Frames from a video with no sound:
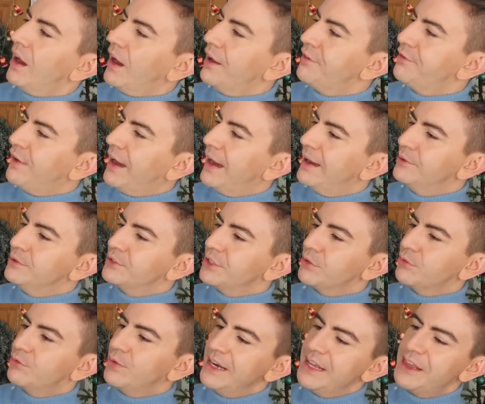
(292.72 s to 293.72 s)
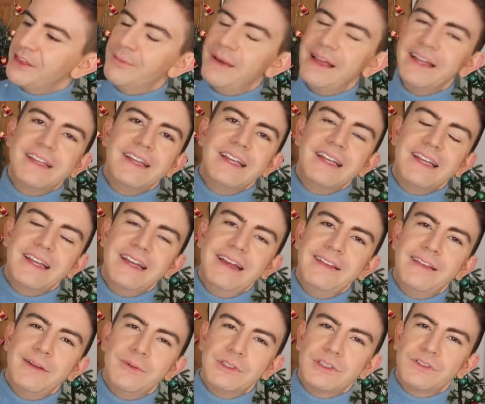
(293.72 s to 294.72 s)
I found a wreath making
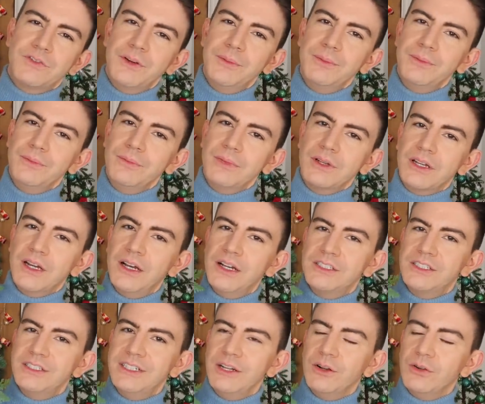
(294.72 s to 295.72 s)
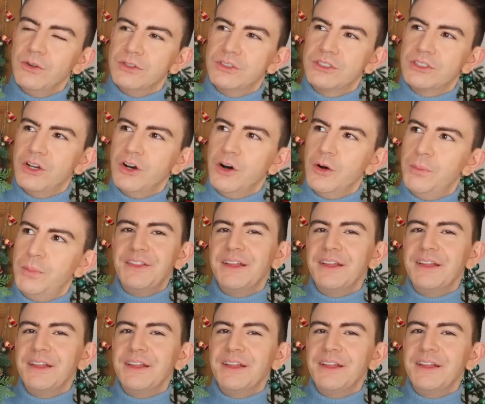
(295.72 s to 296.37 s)
kit that was from Kirsty Allsop.